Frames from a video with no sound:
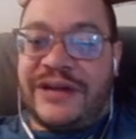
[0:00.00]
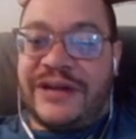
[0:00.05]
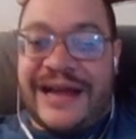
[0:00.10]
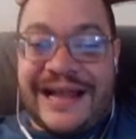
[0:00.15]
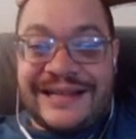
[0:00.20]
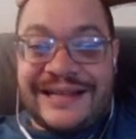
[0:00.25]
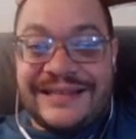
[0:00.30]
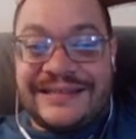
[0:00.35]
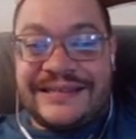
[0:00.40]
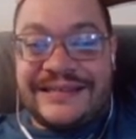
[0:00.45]

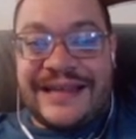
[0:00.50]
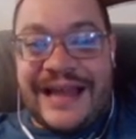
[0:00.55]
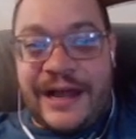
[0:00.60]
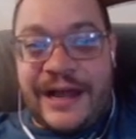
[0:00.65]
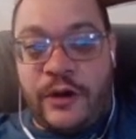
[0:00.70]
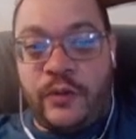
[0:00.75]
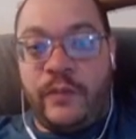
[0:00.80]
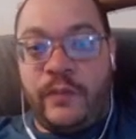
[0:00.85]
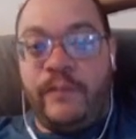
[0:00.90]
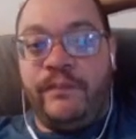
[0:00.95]
X
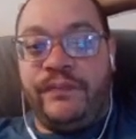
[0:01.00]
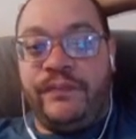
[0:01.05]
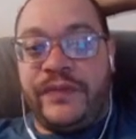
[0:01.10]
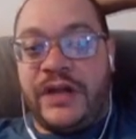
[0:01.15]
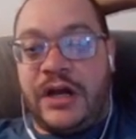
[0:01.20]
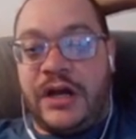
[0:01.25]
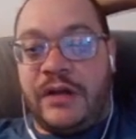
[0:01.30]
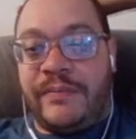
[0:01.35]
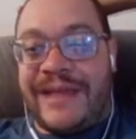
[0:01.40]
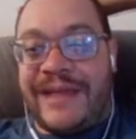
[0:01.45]
out,
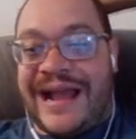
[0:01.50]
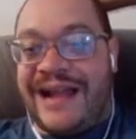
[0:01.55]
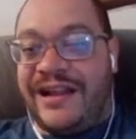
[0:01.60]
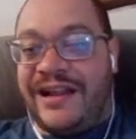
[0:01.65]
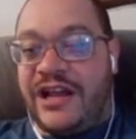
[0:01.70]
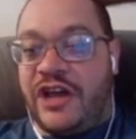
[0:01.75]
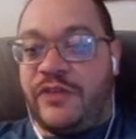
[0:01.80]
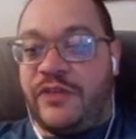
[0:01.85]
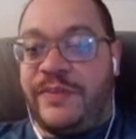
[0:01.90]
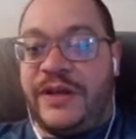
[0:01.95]

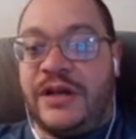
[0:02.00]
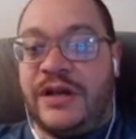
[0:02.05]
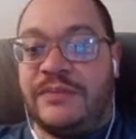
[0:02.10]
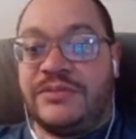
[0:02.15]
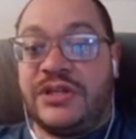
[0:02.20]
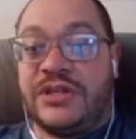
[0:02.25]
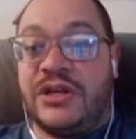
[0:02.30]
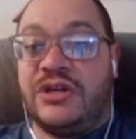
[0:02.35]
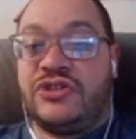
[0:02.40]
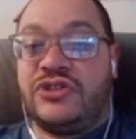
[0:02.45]
Alioth
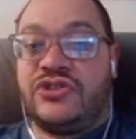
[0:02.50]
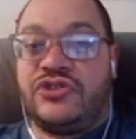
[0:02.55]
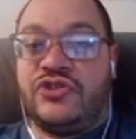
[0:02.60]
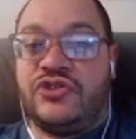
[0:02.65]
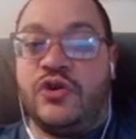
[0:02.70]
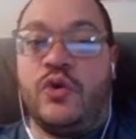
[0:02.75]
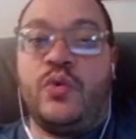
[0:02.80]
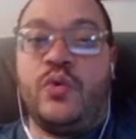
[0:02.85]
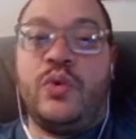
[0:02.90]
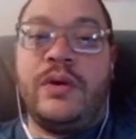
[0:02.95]
becomes
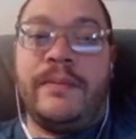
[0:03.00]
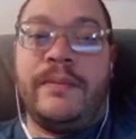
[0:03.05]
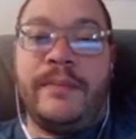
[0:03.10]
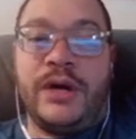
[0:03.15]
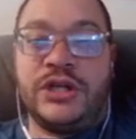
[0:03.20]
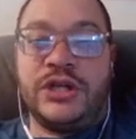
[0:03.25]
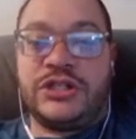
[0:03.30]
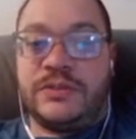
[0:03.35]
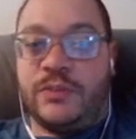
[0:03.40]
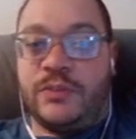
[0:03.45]
so
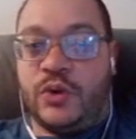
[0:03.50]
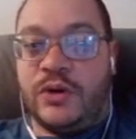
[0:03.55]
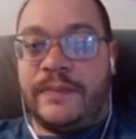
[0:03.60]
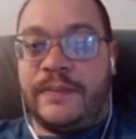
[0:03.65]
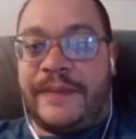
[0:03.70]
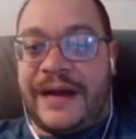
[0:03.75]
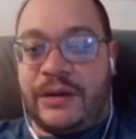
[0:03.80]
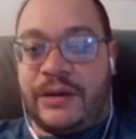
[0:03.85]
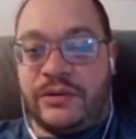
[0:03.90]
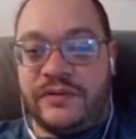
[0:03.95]
much more
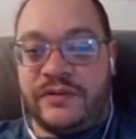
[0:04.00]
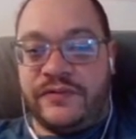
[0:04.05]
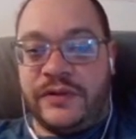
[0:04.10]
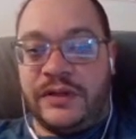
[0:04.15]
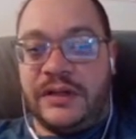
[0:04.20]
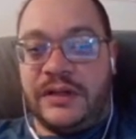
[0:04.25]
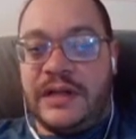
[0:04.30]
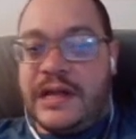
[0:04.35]
powerful